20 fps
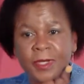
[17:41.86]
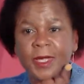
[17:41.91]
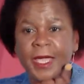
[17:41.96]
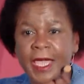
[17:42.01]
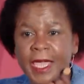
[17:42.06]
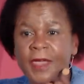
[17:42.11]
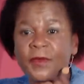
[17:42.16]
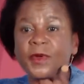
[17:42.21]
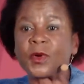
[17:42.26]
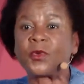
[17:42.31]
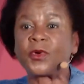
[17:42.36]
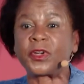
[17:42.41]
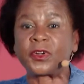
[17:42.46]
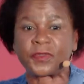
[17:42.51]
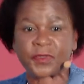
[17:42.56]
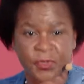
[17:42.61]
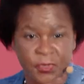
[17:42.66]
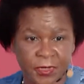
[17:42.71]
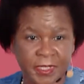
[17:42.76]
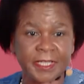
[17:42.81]
have a way
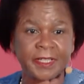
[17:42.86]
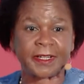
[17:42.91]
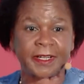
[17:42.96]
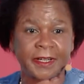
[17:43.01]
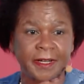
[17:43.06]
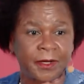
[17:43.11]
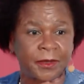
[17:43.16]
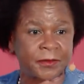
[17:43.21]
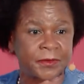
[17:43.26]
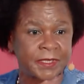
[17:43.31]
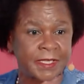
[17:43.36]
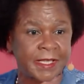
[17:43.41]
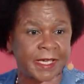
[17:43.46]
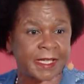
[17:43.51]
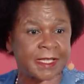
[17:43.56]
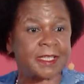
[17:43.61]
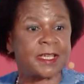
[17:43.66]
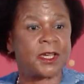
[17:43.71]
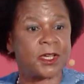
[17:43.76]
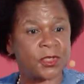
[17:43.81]
of talking around
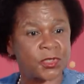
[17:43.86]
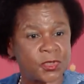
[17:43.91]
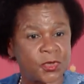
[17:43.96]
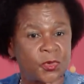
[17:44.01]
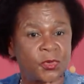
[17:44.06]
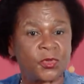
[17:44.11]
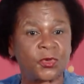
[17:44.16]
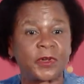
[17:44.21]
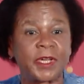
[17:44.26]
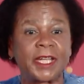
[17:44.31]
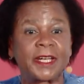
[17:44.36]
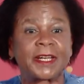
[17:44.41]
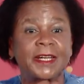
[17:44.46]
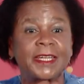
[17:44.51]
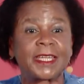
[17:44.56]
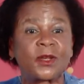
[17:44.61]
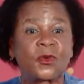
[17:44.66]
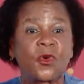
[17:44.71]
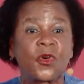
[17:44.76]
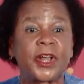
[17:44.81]
that so you can
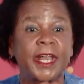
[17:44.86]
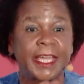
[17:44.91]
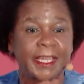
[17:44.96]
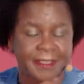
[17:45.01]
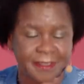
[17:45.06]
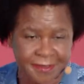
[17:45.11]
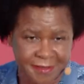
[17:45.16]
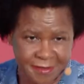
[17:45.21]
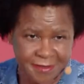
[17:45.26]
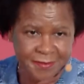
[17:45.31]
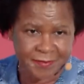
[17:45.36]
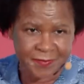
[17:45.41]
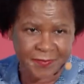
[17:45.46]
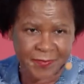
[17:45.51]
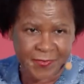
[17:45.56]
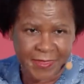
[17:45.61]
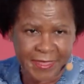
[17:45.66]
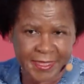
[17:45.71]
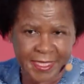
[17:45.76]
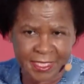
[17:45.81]
reconnect
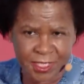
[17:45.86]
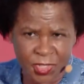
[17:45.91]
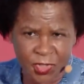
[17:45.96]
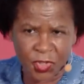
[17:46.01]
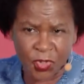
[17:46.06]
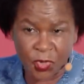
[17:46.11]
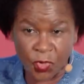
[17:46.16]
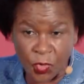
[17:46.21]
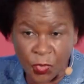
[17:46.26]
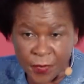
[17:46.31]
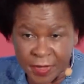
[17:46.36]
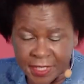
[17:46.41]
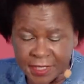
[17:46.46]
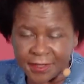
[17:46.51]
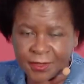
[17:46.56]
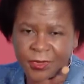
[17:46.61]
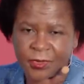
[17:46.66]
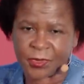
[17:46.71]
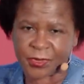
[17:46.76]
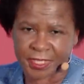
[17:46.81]
that
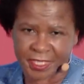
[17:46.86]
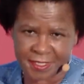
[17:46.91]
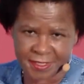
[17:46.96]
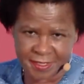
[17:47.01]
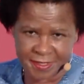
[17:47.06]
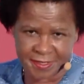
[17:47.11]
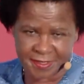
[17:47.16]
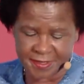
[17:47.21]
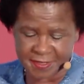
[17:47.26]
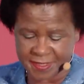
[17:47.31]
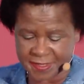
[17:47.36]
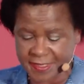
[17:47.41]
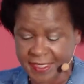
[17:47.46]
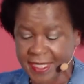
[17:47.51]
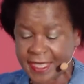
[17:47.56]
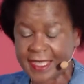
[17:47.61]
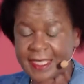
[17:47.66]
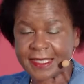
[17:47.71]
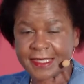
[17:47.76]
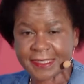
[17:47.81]
human connectedness.
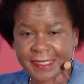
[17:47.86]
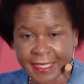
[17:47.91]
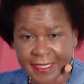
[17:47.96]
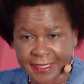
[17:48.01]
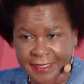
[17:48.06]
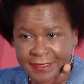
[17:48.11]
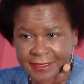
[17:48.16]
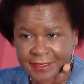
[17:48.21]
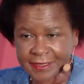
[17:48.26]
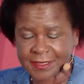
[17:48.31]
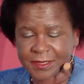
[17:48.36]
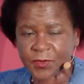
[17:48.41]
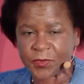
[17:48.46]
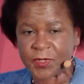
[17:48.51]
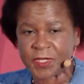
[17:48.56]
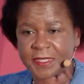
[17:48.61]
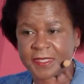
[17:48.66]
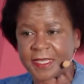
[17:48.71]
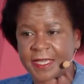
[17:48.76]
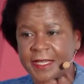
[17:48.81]
Second,
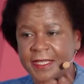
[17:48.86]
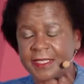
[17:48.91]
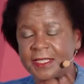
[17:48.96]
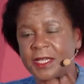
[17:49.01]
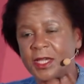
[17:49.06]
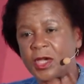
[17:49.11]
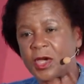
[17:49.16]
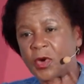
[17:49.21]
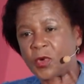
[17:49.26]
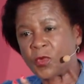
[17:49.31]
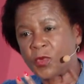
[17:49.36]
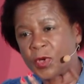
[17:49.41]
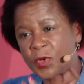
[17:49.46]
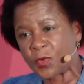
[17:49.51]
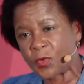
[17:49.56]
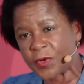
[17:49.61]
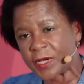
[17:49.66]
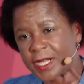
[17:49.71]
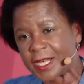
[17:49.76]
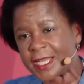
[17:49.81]
we said, we
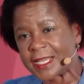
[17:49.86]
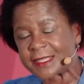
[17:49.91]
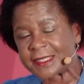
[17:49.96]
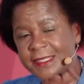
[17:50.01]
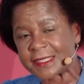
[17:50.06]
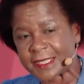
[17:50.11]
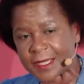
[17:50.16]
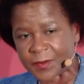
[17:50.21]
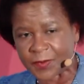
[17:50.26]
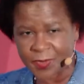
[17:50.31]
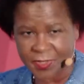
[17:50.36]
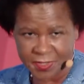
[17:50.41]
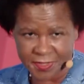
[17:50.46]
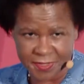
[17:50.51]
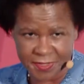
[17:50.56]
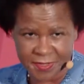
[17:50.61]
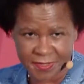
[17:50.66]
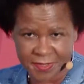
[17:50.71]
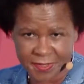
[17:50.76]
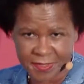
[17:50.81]
will
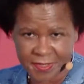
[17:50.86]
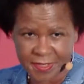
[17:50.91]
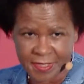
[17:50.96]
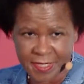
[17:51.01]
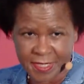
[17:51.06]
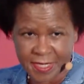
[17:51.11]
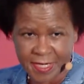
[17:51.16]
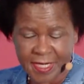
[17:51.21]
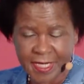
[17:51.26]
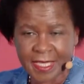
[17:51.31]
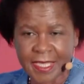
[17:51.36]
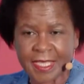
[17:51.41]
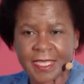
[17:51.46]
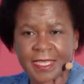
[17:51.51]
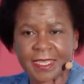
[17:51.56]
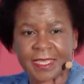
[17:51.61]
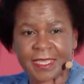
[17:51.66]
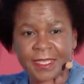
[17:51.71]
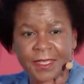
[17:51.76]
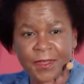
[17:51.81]
establish
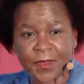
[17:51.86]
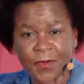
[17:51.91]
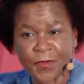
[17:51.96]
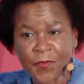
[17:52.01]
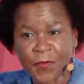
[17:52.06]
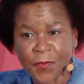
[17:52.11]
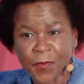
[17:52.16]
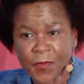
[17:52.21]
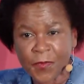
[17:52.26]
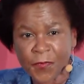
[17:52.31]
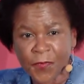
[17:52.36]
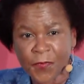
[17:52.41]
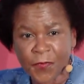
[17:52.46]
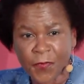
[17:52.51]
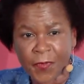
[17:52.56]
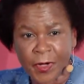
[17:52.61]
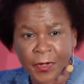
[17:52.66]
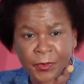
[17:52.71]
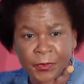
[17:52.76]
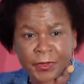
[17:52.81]
the
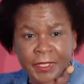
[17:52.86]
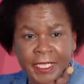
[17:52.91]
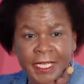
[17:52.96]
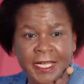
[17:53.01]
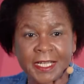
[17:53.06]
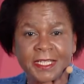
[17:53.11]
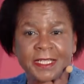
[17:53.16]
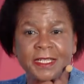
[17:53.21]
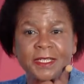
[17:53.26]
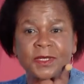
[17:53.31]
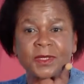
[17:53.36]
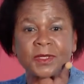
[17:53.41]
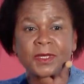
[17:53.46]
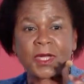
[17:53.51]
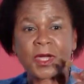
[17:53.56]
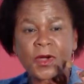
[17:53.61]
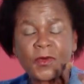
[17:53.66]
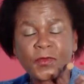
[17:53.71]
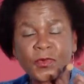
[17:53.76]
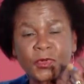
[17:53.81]
foundations
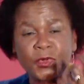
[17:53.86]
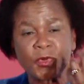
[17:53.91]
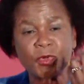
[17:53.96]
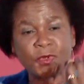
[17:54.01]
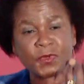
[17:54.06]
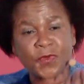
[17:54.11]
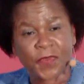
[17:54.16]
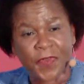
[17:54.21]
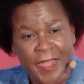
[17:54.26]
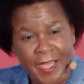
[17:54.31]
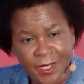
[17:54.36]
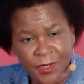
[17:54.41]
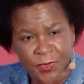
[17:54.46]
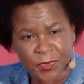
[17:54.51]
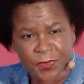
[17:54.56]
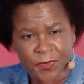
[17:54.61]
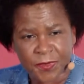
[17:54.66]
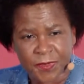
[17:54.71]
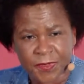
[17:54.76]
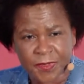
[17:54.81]
for those
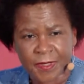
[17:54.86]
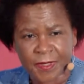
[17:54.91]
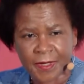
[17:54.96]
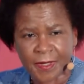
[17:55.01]
values,